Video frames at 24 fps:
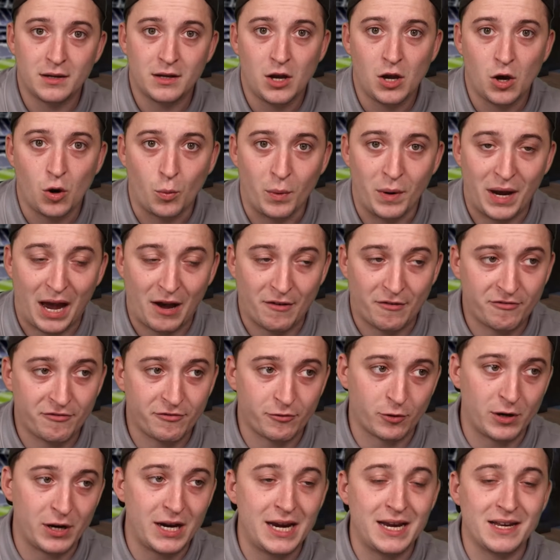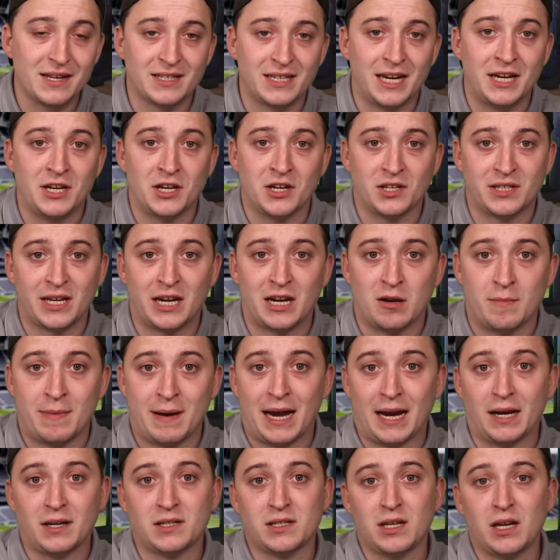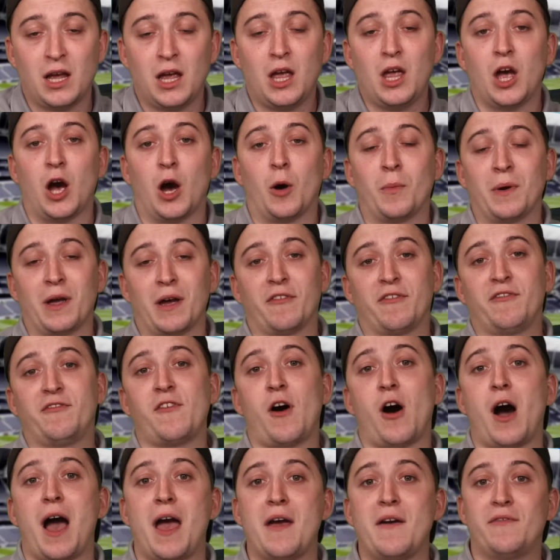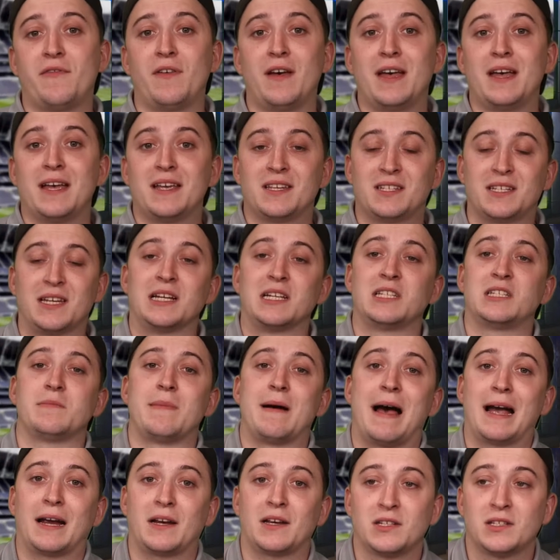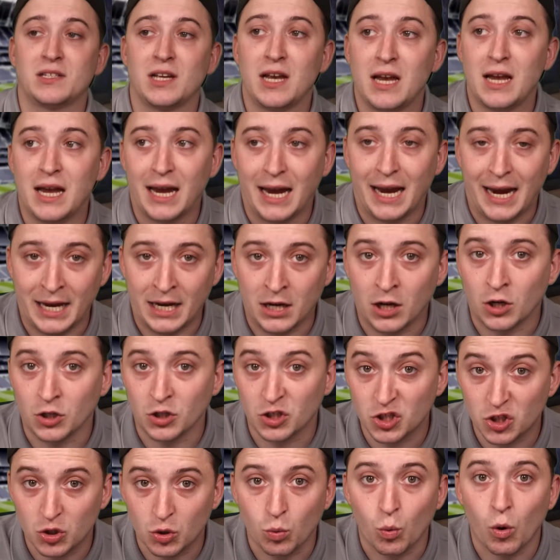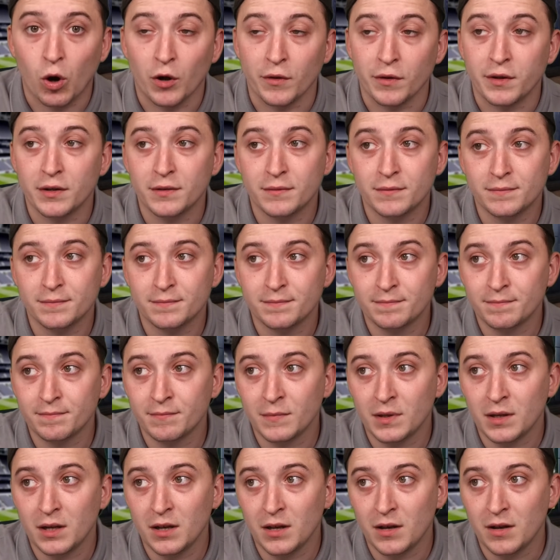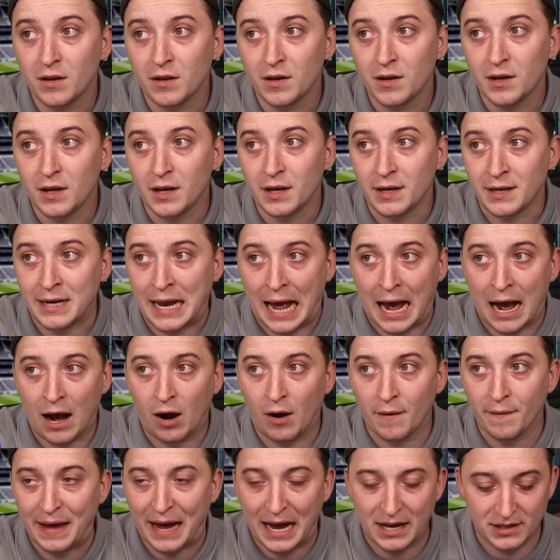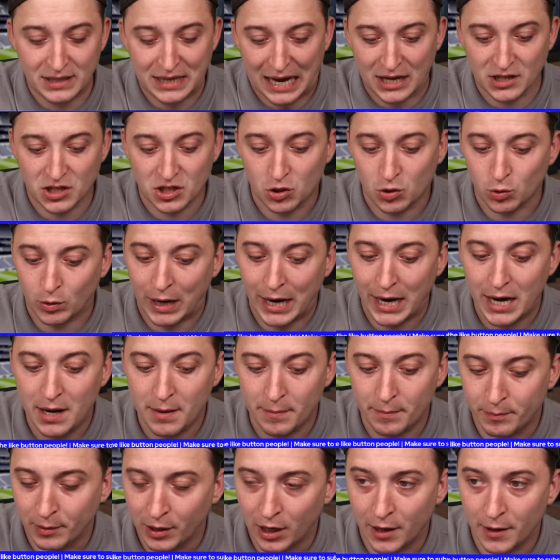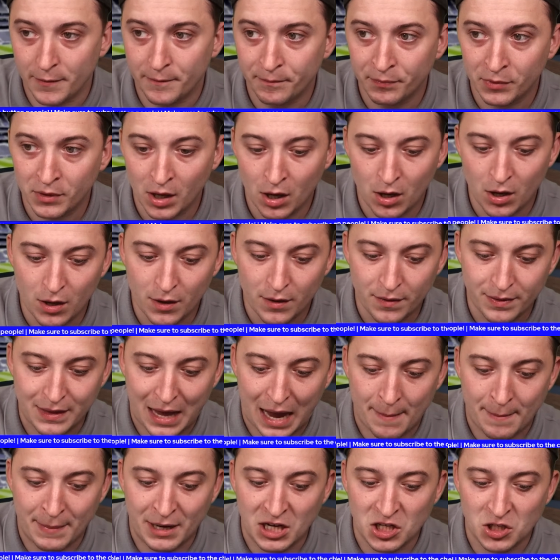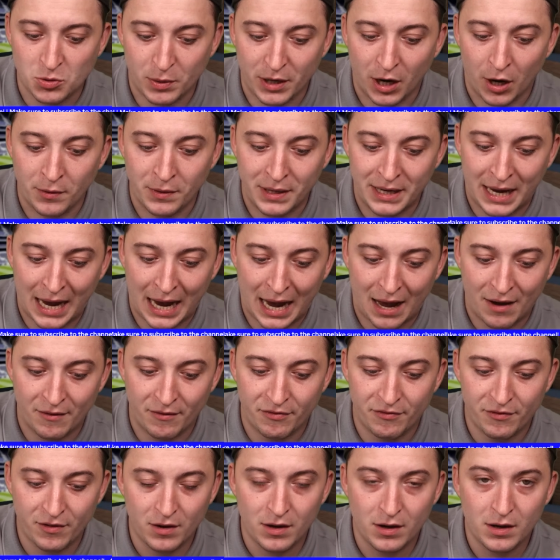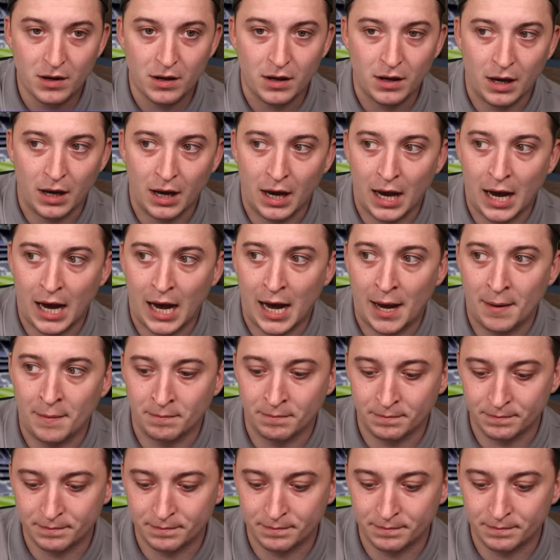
We have three senior centre-backs and we have five centre-backs in our squad. Now, that's great, but that means we only have five